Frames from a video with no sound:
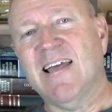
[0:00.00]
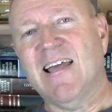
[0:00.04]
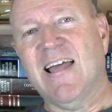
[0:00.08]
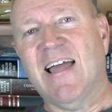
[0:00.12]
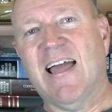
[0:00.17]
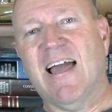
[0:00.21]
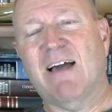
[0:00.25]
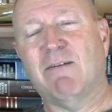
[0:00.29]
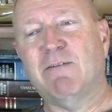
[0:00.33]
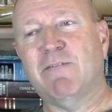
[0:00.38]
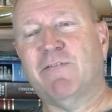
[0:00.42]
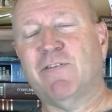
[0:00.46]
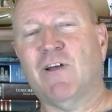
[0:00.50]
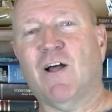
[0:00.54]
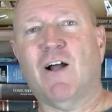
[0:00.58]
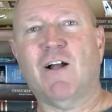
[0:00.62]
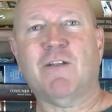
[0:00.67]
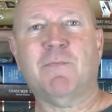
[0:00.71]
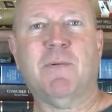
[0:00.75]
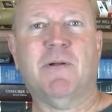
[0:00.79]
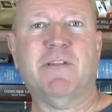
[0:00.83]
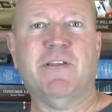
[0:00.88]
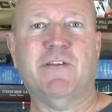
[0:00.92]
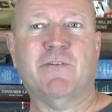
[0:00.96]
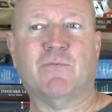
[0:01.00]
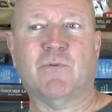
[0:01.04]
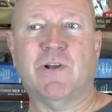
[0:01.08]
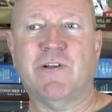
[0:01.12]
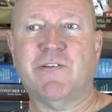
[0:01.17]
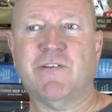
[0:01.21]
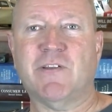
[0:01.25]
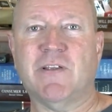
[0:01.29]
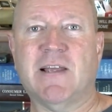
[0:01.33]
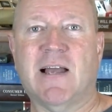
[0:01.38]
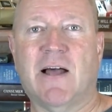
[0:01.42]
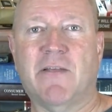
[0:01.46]
And we've talked about these
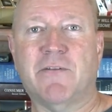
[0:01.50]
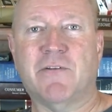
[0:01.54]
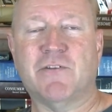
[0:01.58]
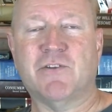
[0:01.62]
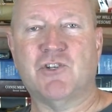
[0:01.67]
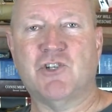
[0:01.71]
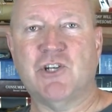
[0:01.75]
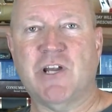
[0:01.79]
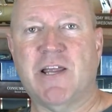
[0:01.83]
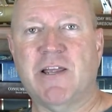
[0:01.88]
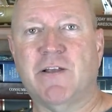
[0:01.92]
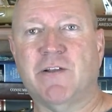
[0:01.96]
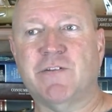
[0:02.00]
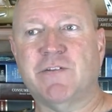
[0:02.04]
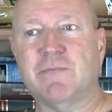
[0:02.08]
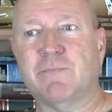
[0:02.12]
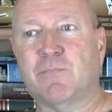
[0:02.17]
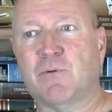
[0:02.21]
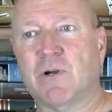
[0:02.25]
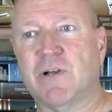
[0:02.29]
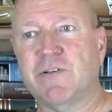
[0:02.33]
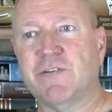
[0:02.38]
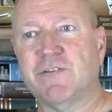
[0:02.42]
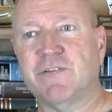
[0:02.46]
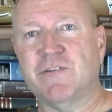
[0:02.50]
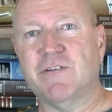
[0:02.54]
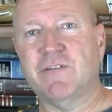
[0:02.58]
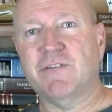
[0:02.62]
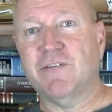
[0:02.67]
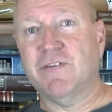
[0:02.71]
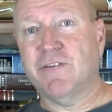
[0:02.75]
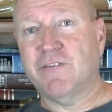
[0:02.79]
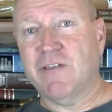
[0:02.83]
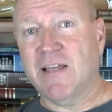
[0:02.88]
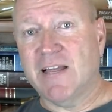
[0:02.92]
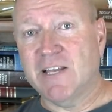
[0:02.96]
recently, how there's jails and prisons and
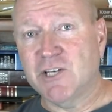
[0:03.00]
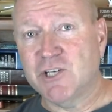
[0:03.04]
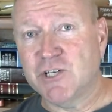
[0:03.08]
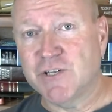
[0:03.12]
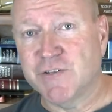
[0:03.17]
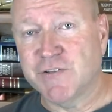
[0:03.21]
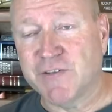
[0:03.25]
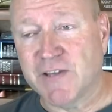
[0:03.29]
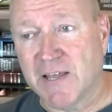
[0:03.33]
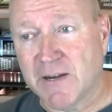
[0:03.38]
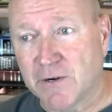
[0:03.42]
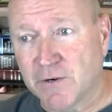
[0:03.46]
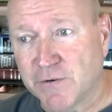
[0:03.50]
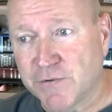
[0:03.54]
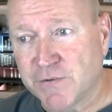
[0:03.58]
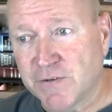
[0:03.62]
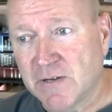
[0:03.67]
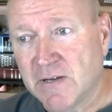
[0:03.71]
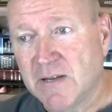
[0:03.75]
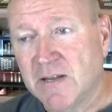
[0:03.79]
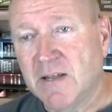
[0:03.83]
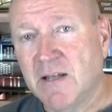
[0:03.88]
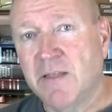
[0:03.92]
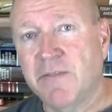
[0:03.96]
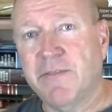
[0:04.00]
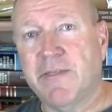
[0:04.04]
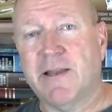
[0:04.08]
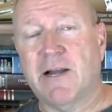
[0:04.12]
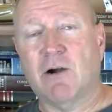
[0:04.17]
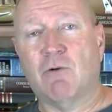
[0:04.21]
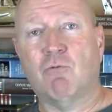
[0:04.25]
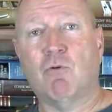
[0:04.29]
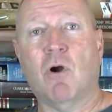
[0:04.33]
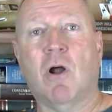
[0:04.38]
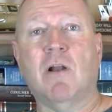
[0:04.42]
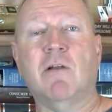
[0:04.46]
detention centers that
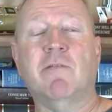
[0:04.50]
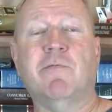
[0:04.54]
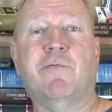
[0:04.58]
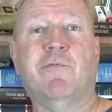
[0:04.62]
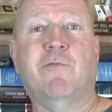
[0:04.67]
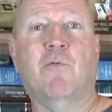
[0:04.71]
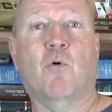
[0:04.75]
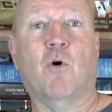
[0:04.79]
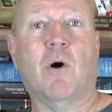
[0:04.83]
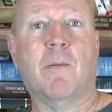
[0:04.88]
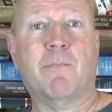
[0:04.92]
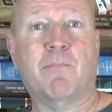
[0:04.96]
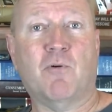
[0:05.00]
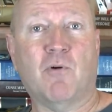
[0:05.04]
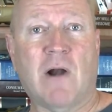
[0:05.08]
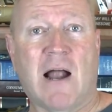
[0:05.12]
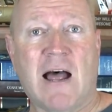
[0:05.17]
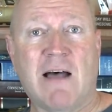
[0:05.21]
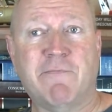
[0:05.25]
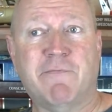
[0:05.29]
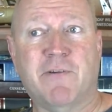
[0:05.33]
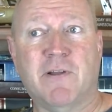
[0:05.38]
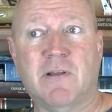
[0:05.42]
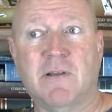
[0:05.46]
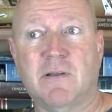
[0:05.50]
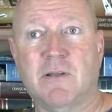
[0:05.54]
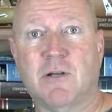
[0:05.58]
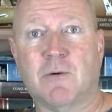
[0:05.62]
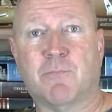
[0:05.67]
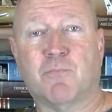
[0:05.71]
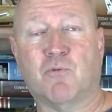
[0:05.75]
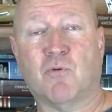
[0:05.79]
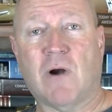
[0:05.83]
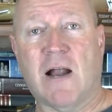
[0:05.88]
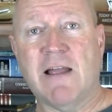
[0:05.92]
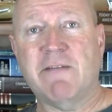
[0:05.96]
are run for profit. They're
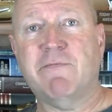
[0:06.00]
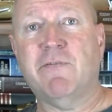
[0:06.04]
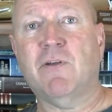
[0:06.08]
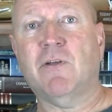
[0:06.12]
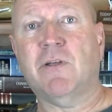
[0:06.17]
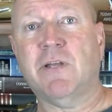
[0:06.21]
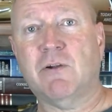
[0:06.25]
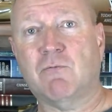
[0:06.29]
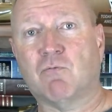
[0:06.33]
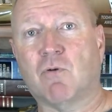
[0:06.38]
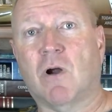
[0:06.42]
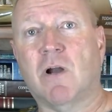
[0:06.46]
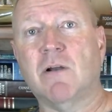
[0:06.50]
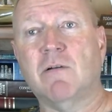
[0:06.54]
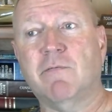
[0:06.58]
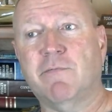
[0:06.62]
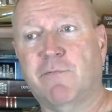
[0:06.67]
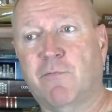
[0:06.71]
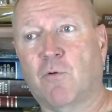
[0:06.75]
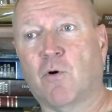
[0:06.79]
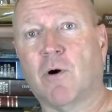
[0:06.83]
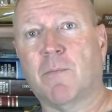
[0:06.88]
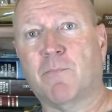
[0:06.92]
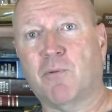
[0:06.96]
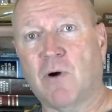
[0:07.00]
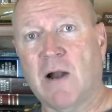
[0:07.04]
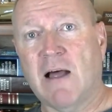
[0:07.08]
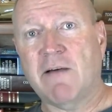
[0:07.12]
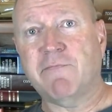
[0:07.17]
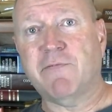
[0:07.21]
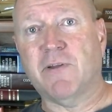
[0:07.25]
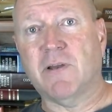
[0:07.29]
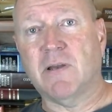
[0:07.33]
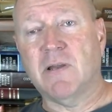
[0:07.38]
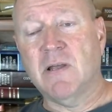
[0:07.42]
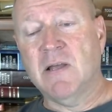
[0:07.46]
privately run for
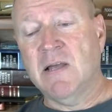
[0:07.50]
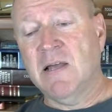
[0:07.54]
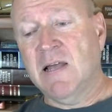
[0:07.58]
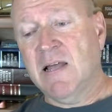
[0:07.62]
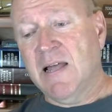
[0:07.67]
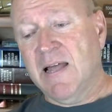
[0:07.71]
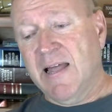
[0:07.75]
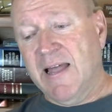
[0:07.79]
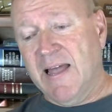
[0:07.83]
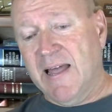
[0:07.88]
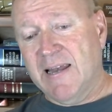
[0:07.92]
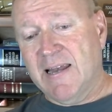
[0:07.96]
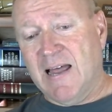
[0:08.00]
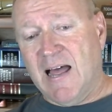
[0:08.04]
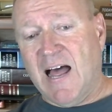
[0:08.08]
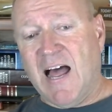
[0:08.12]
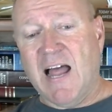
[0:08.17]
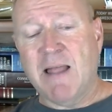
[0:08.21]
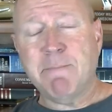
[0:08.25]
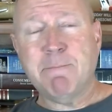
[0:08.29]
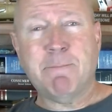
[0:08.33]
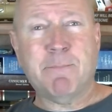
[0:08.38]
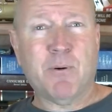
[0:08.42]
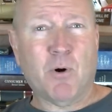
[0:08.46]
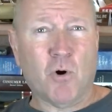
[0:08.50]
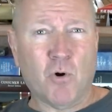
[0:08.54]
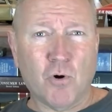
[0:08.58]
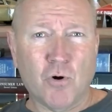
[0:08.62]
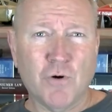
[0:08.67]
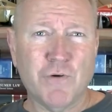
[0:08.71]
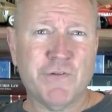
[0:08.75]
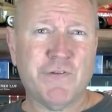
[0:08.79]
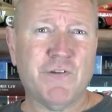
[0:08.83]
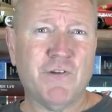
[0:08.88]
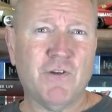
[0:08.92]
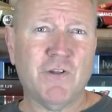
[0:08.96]
profit. And I
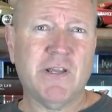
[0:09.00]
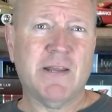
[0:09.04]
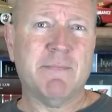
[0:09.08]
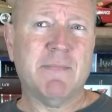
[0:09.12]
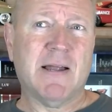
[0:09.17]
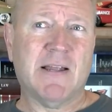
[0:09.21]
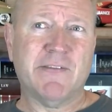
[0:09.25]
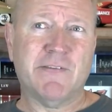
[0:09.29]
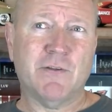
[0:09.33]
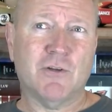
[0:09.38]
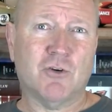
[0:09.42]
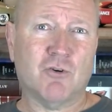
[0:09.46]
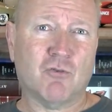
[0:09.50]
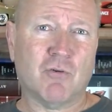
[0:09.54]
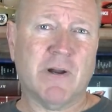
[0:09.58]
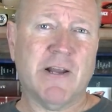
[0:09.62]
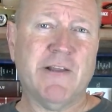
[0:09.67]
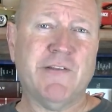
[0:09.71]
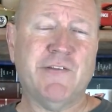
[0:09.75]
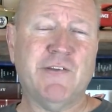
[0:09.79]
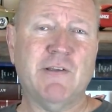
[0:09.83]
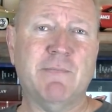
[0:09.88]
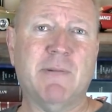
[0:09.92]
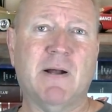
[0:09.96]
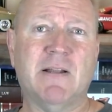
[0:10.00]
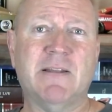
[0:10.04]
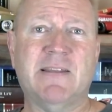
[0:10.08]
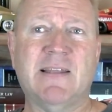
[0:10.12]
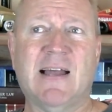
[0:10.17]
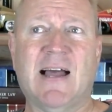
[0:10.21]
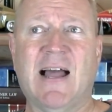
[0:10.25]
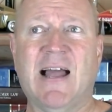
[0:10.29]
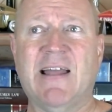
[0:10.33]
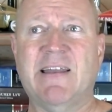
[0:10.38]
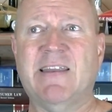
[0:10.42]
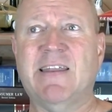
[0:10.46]
personally am not too crazy about the
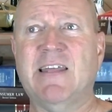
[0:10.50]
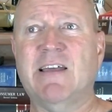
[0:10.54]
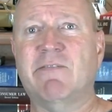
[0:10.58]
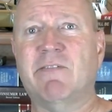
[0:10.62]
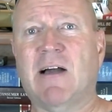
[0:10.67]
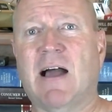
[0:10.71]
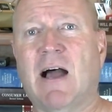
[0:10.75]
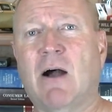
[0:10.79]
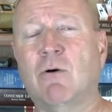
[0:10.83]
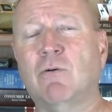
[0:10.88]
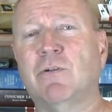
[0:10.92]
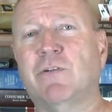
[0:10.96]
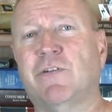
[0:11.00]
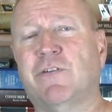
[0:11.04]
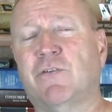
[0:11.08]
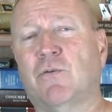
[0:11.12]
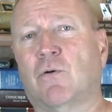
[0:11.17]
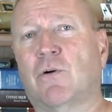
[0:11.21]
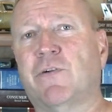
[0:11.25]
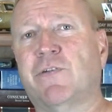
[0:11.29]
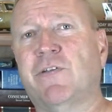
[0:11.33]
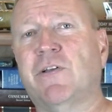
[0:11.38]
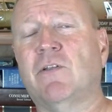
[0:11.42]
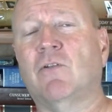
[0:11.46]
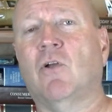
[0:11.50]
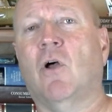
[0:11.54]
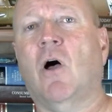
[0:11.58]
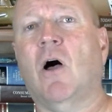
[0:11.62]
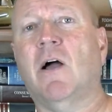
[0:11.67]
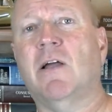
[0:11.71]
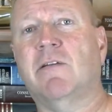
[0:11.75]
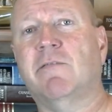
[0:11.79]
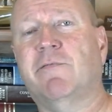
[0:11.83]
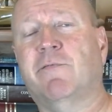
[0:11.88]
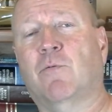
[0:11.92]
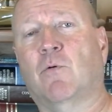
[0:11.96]
idea of outsourcing
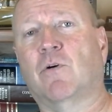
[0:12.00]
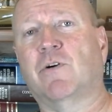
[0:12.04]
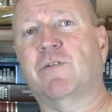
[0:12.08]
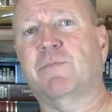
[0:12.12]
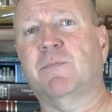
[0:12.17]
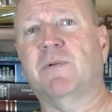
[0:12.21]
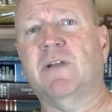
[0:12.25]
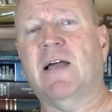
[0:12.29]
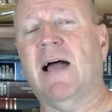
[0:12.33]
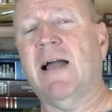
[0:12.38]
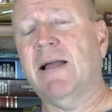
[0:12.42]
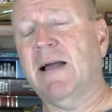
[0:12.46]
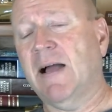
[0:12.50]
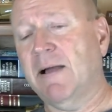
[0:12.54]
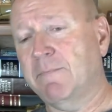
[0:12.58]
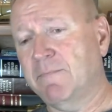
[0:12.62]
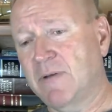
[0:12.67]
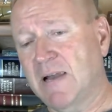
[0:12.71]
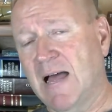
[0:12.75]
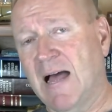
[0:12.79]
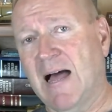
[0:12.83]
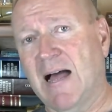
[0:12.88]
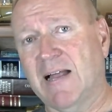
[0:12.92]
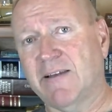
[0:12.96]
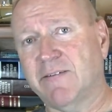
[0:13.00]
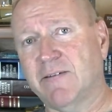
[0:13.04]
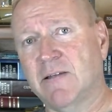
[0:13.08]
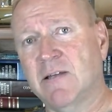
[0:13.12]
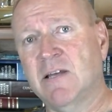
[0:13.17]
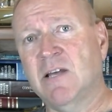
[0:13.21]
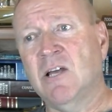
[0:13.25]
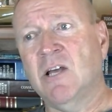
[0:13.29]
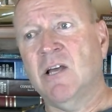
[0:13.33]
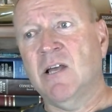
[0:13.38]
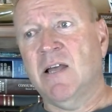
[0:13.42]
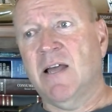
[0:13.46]
law enforcement. I'm not.
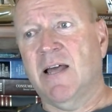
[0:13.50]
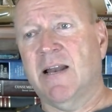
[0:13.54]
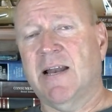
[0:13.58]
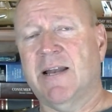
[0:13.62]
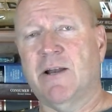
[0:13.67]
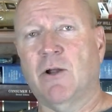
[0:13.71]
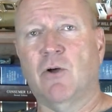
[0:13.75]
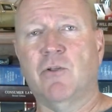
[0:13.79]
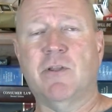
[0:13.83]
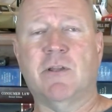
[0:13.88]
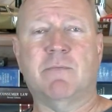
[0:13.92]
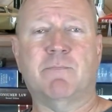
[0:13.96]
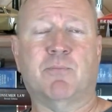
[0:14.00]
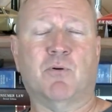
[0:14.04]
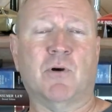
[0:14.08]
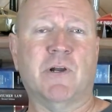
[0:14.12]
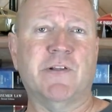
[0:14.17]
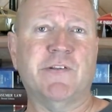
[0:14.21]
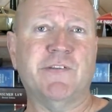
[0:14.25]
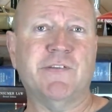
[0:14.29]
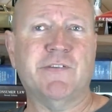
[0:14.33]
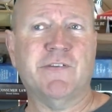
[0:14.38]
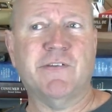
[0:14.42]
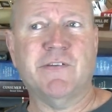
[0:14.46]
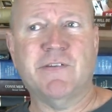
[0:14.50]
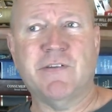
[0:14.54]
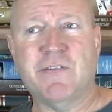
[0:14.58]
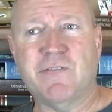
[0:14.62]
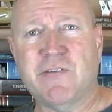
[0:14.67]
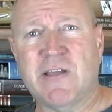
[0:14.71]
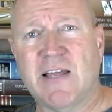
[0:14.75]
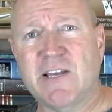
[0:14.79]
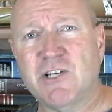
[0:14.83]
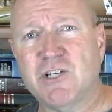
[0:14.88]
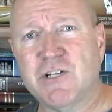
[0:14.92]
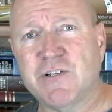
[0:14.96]
And I know that prisons and
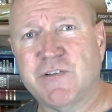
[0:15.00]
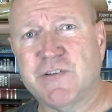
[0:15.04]
detention